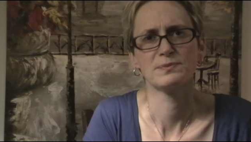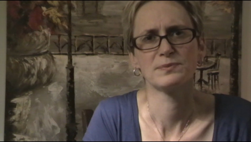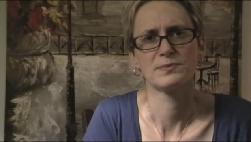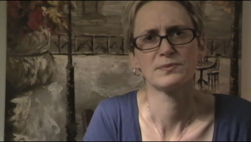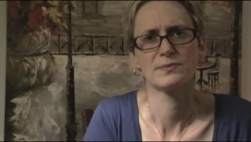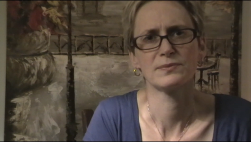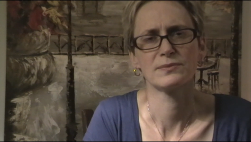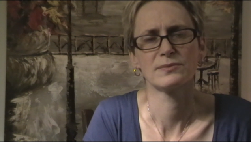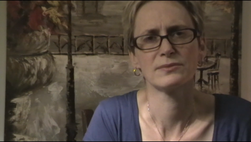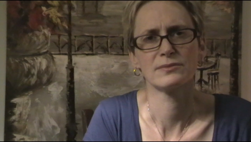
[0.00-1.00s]

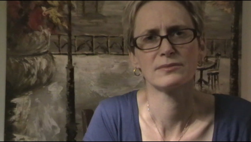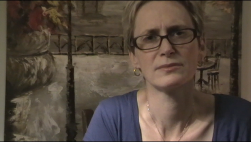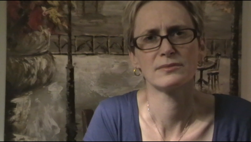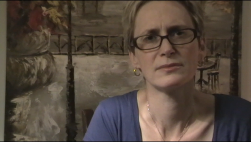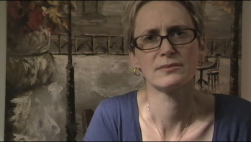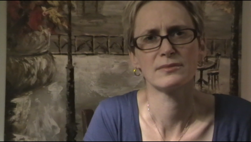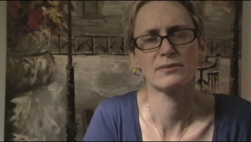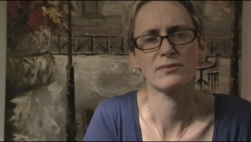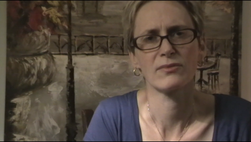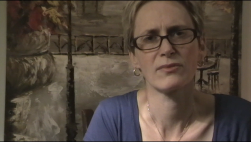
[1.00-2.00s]

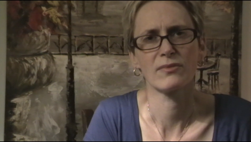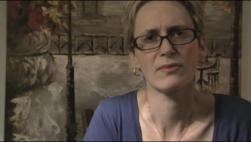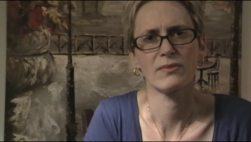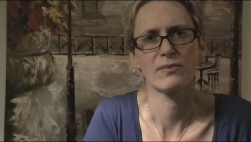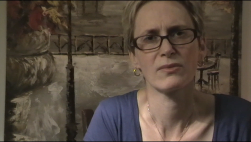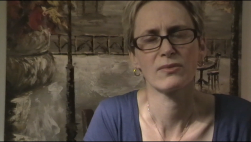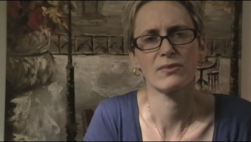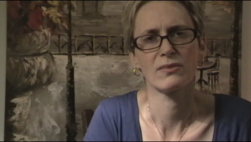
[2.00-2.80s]
[no speech]